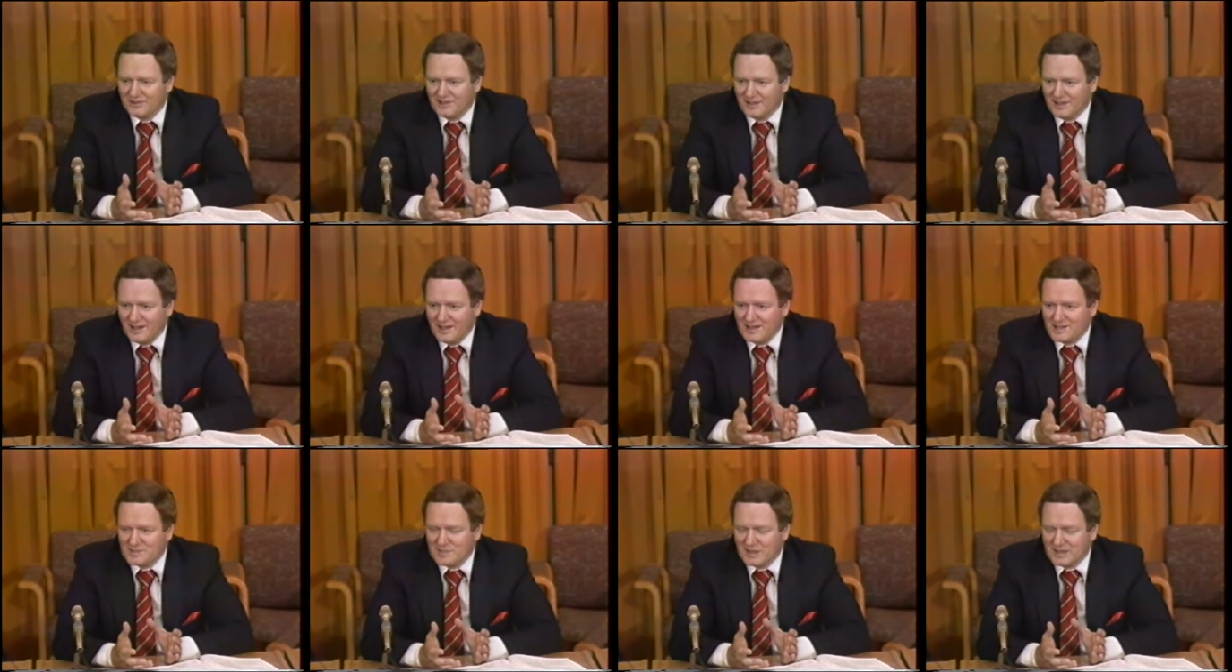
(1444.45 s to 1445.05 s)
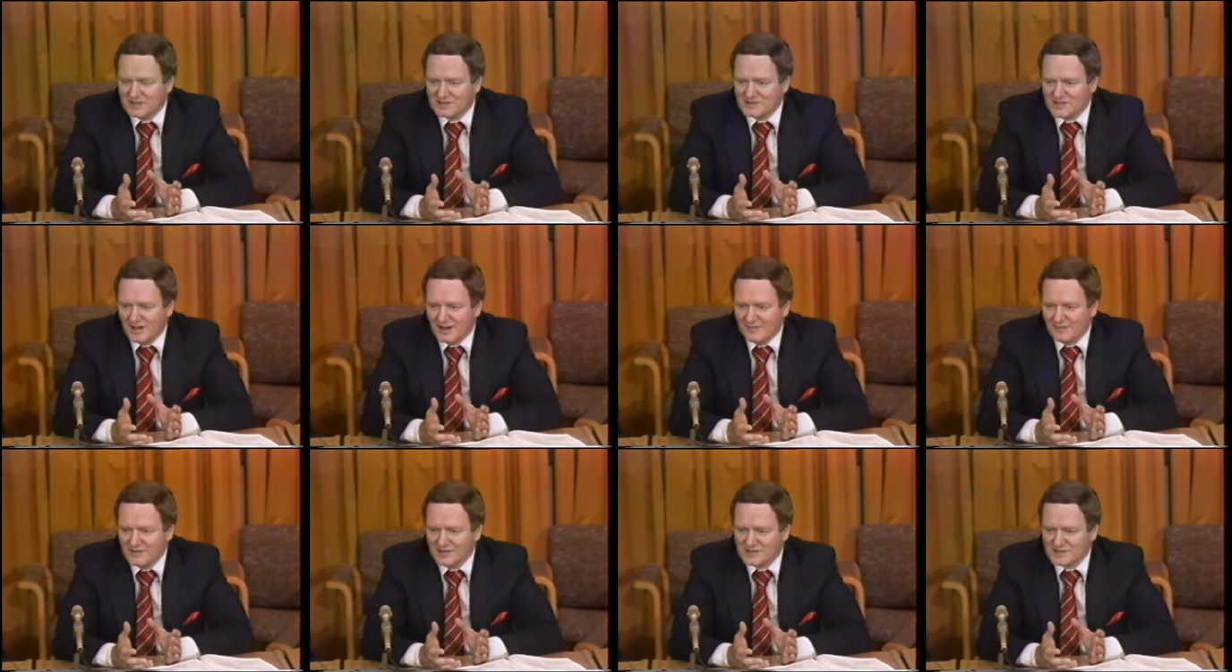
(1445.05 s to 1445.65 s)
the age because
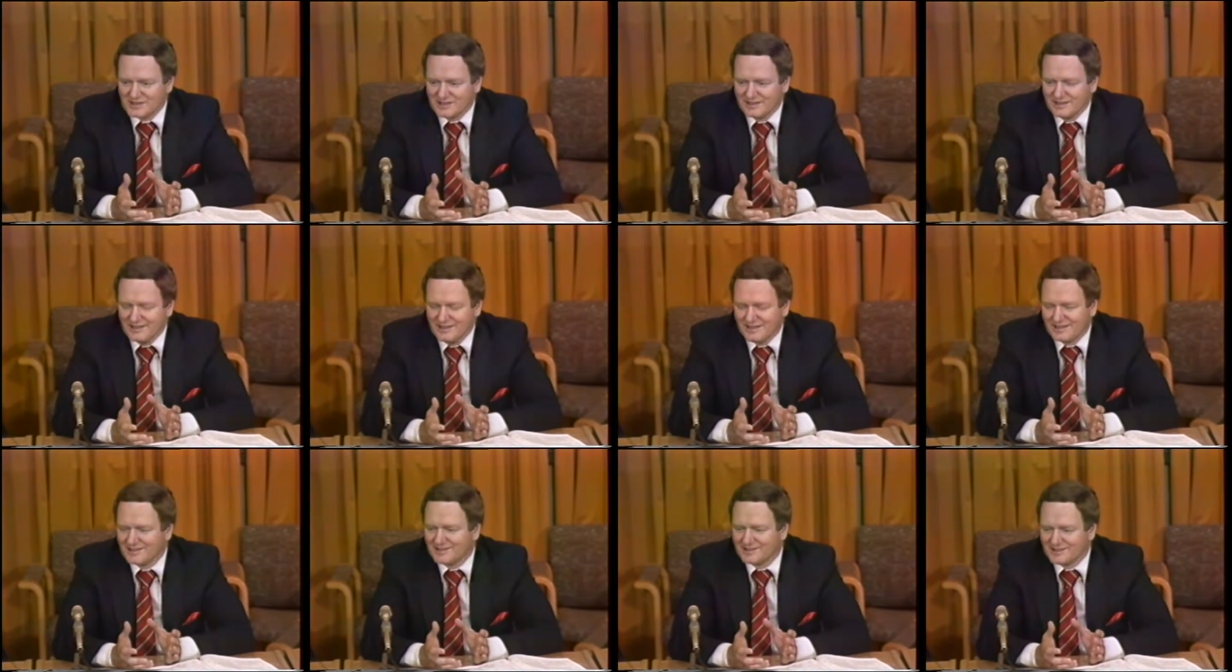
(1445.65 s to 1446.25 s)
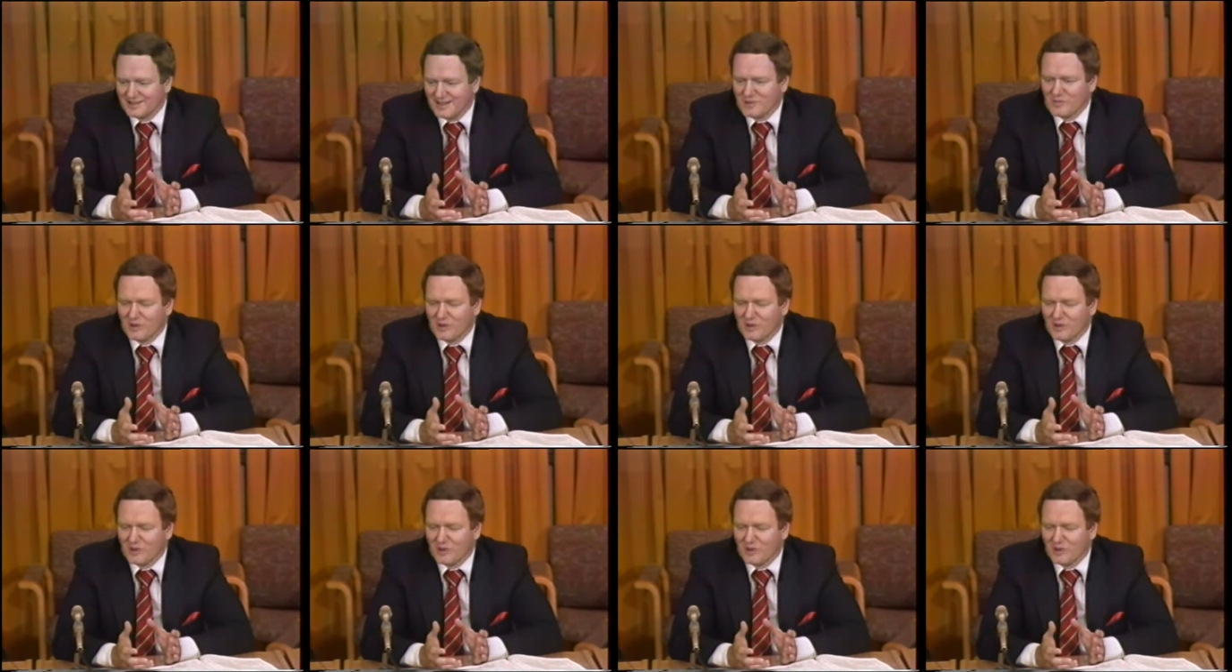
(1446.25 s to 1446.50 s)
obviously he can say,